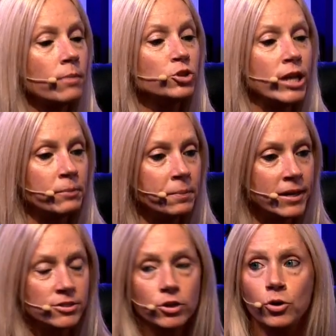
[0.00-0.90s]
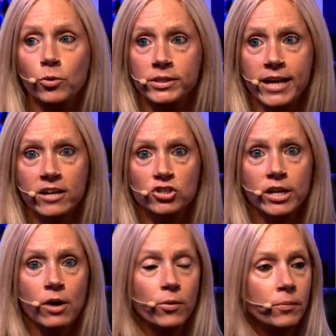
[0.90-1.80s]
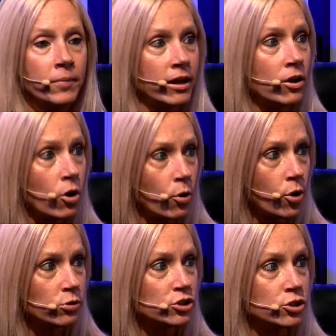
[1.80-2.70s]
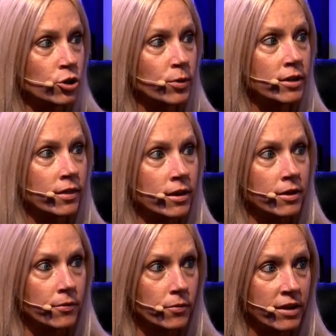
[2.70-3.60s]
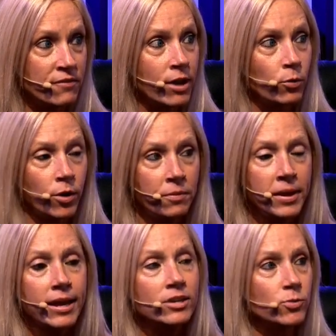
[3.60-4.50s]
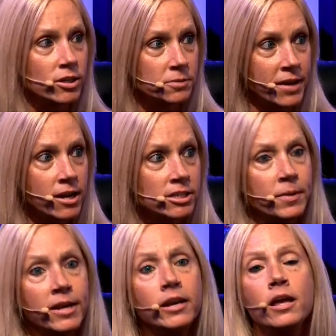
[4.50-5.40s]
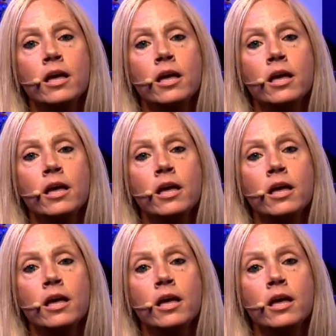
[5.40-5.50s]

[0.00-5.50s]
Jamie Pender, who is actually my co-host doing the event with me, as well as my husband,